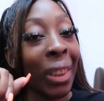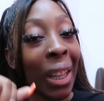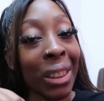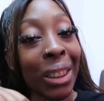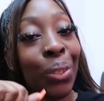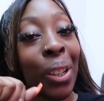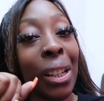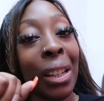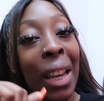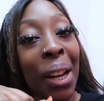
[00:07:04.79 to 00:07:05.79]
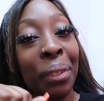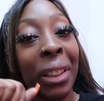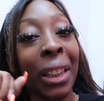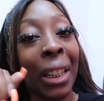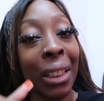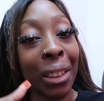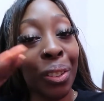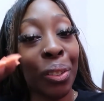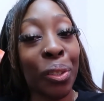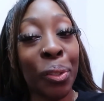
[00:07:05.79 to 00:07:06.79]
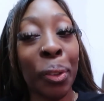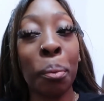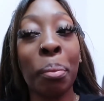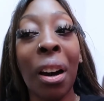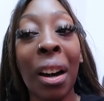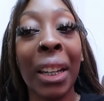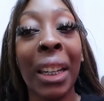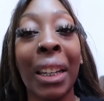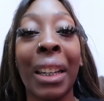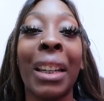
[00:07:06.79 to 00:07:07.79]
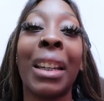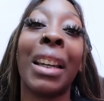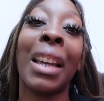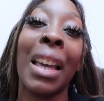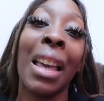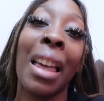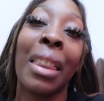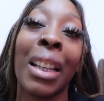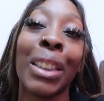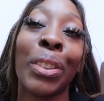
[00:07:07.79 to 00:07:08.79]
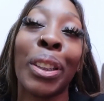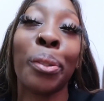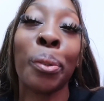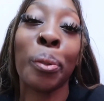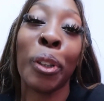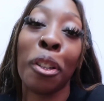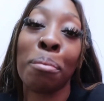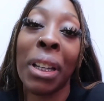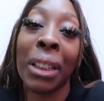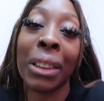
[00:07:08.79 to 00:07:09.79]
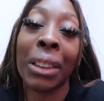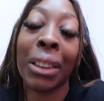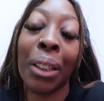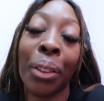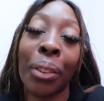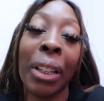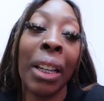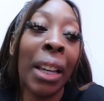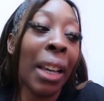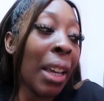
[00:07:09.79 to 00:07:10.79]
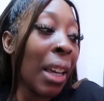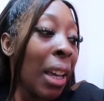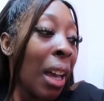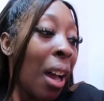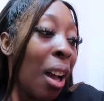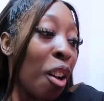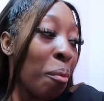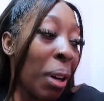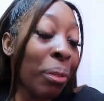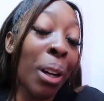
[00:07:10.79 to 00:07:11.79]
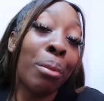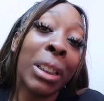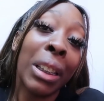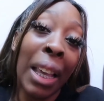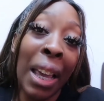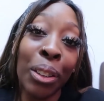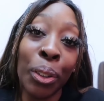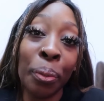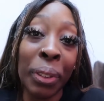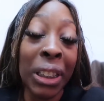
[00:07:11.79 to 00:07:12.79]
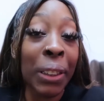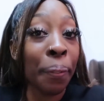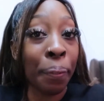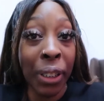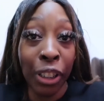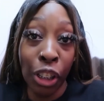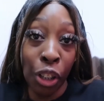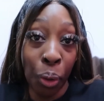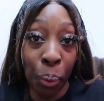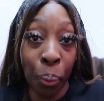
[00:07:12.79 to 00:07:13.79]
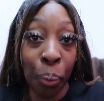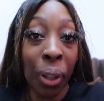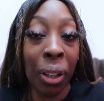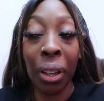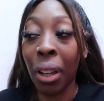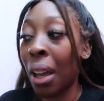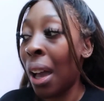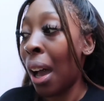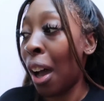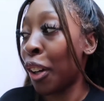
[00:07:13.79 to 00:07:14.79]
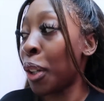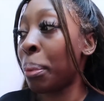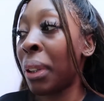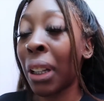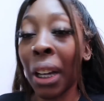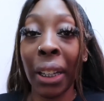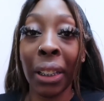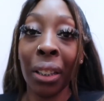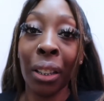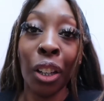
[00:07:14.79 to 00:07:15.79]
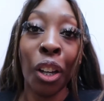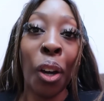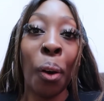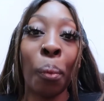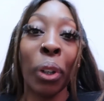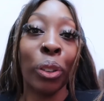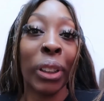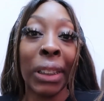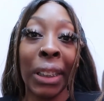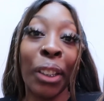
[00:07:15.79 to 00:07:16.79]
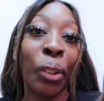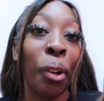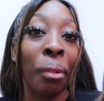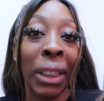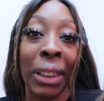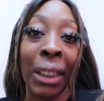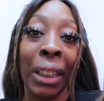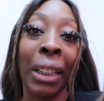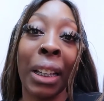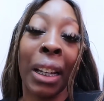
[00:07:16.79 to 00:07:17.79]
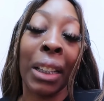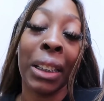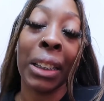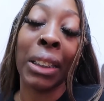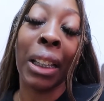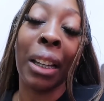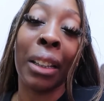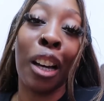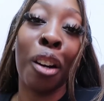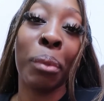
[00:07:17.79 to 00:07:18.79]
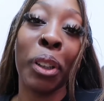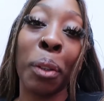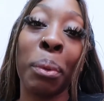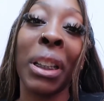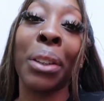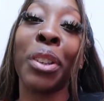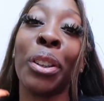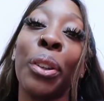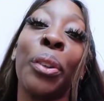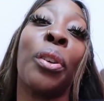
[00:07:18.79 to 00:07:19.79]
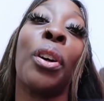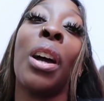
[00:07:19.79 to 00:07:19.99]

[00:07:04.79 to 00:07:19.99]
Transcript: that's when everything, all the partying, that's when it will all commence. So I've come to the end of this video. I hope you like what you're seeing already, and as I said, I'm going to be giving you